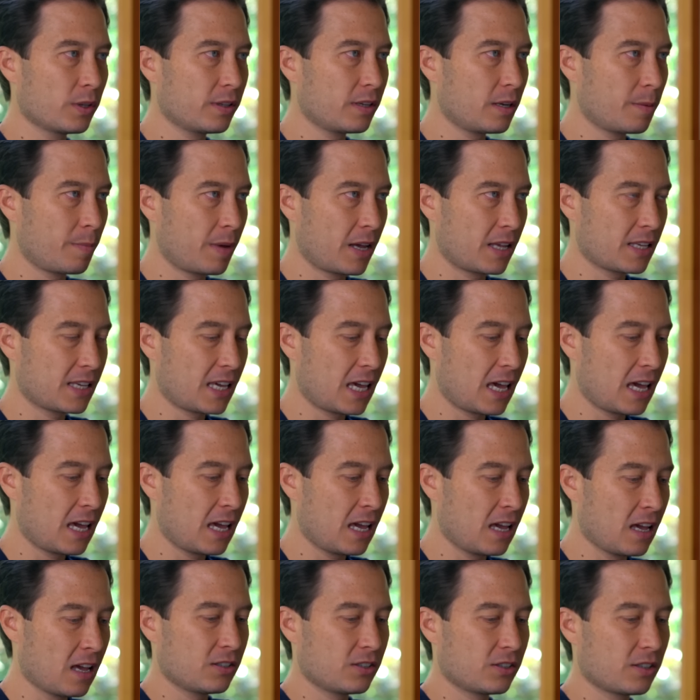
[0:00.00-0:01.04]
with Command
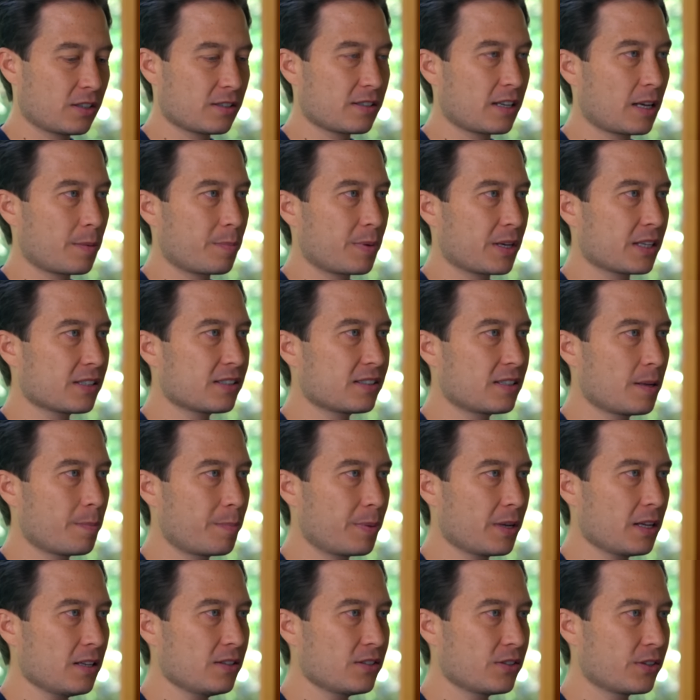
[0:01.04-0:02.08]
K, start typing
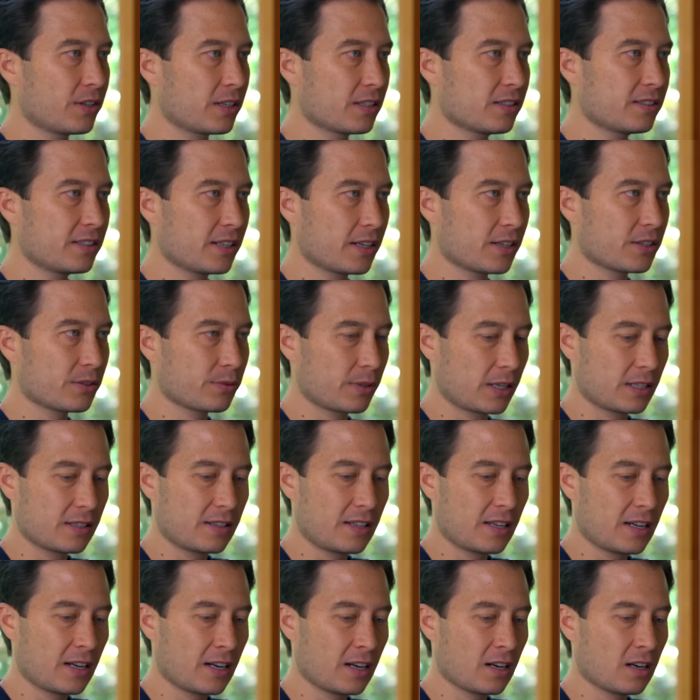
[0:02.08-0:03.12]
snippets. You can see it's right
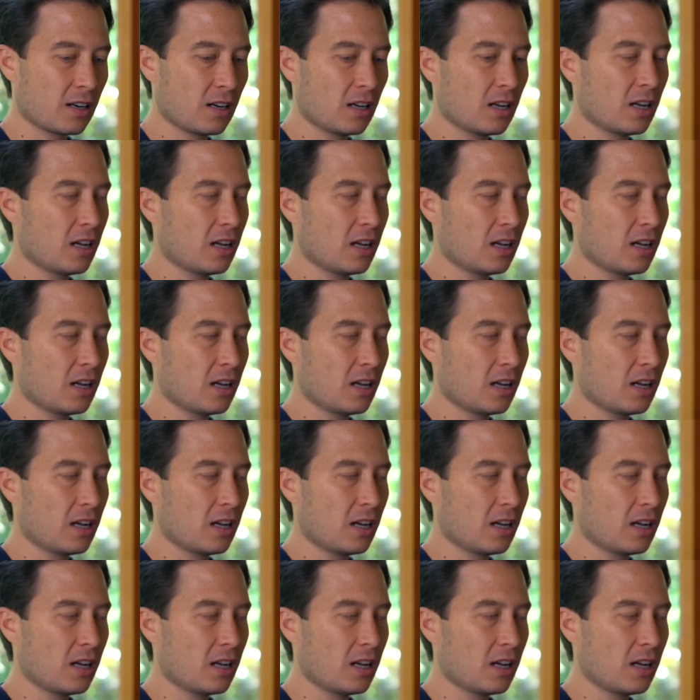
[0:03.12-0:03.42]
there.